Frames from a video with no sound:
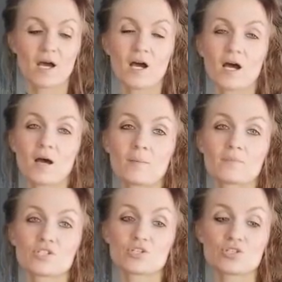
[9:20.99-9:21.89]

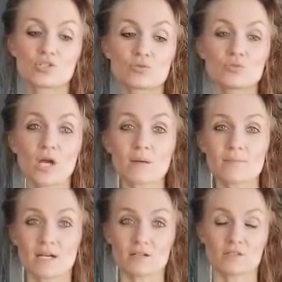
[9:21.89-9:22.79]
to do nut
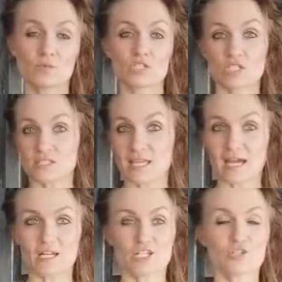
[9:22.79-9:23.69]
milks, which is
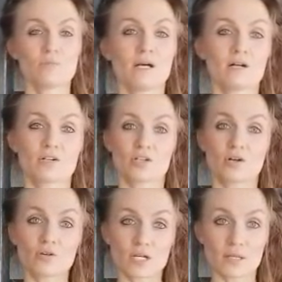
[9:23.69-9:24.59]
cashew milk or
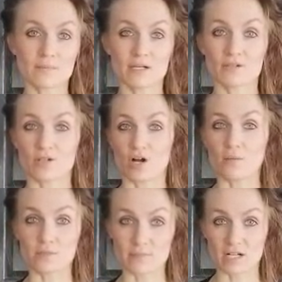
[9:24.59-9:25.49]
coconut milk or
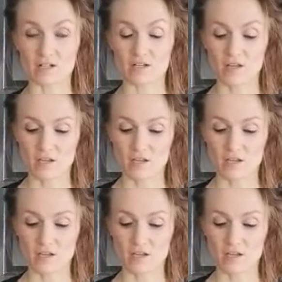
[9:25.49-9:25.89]
almond milk.